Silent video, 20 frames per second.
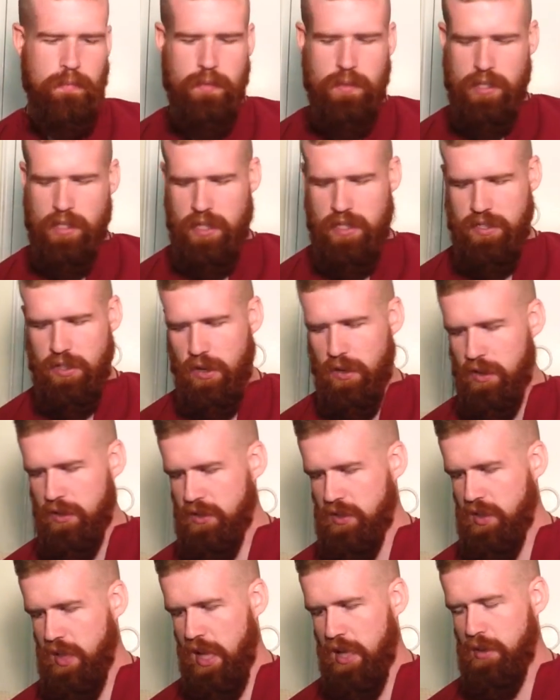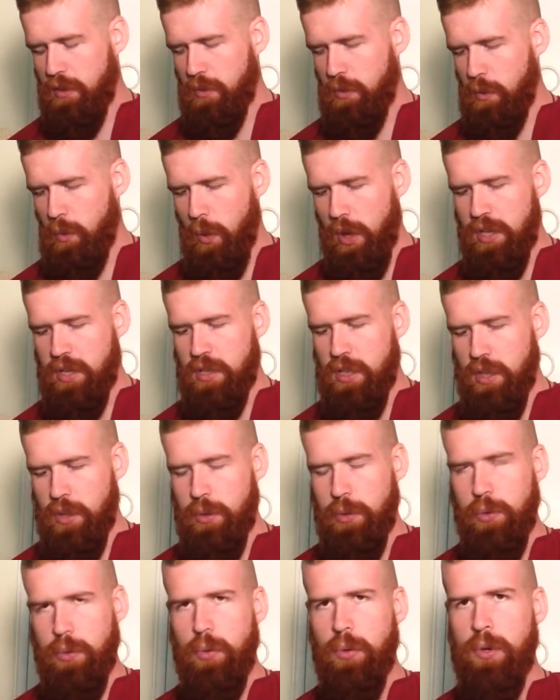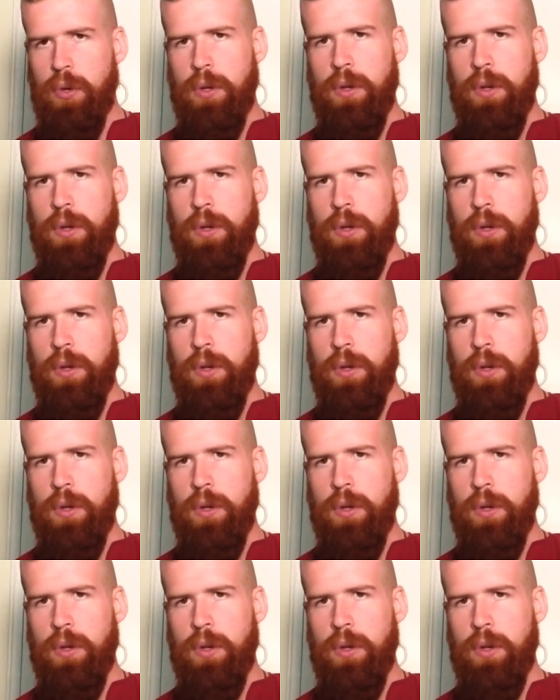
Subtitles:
is on it, so that when you